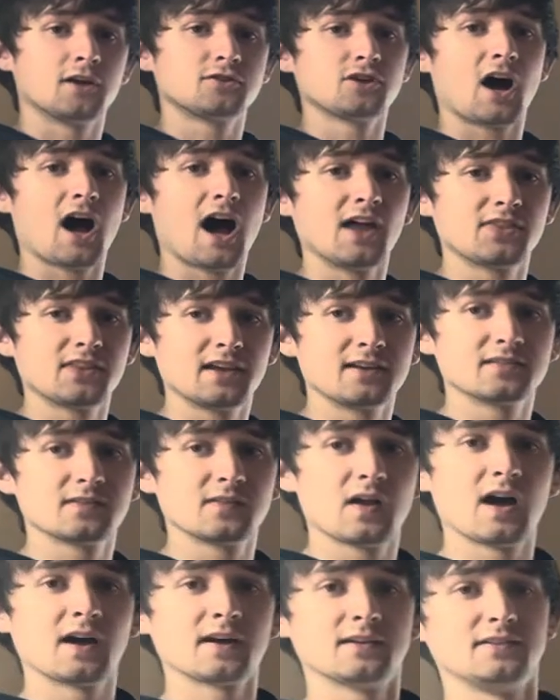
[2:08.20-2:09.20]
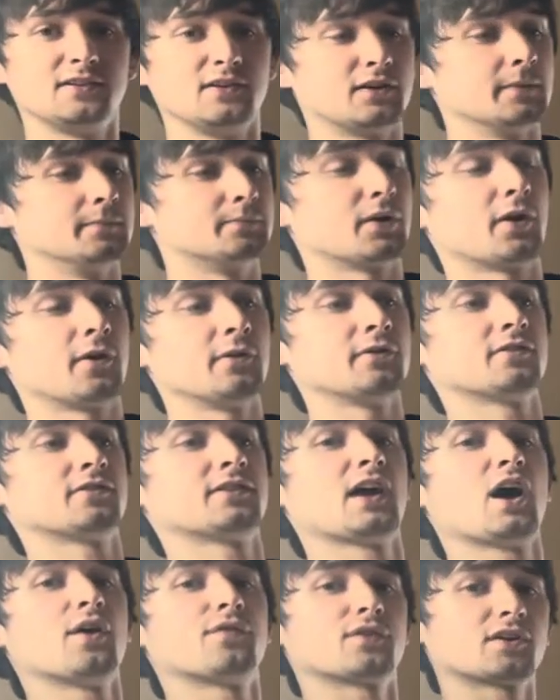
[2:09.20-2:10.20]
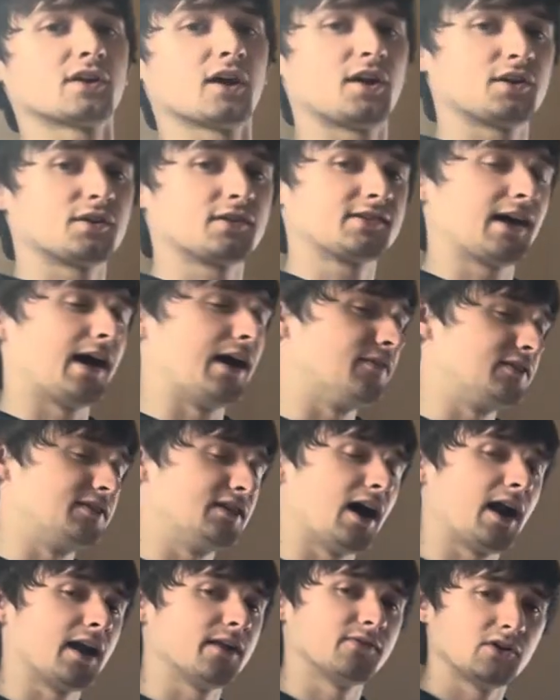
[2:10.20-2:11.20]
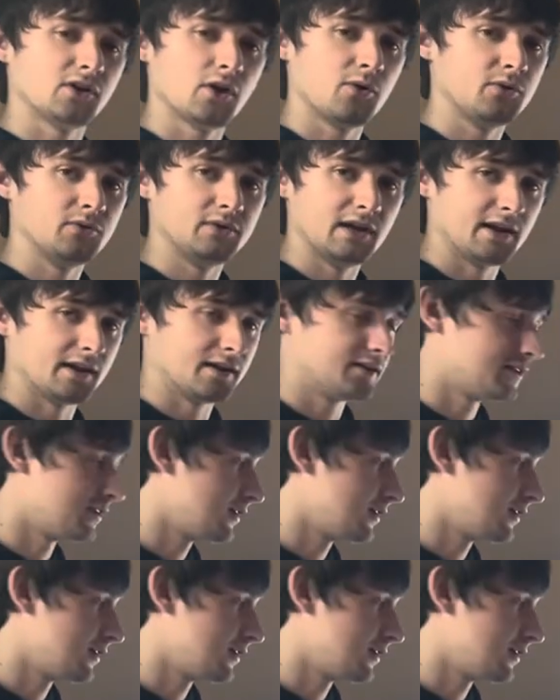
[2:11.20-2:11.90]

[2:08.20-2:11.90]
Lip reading: hot things a lot, because you could burn yourself or cut yourself and not even know you did it.